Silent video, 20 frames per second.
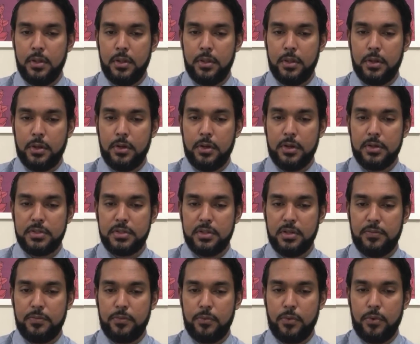The cost
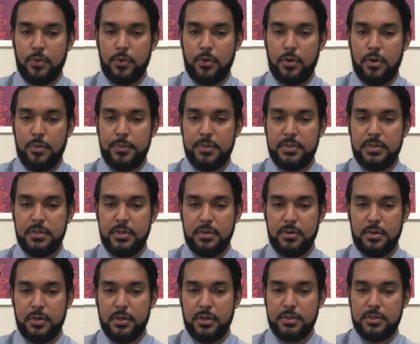of raw
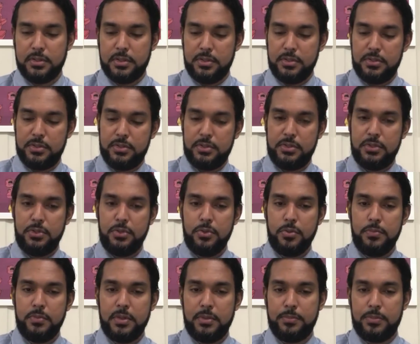materials
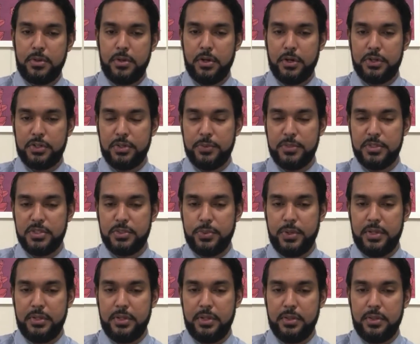consumed in production was
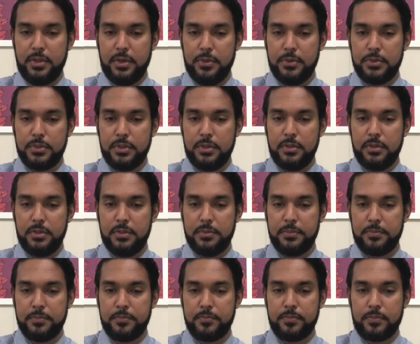20,000.
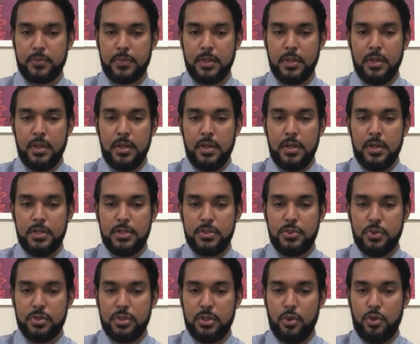
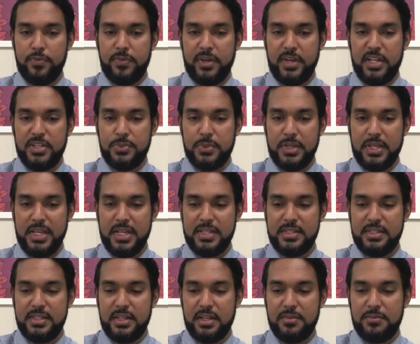Total overheads were
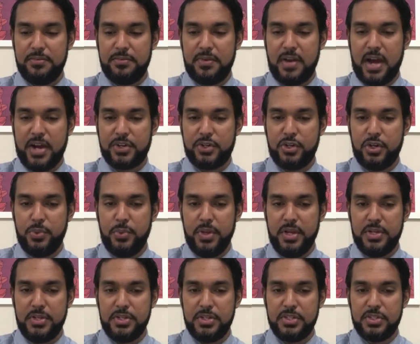18 and factory
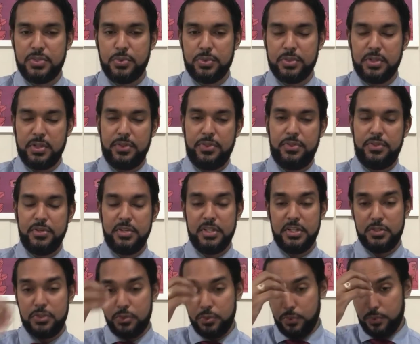wages totaled
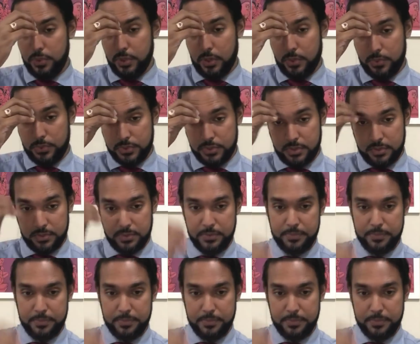32,000.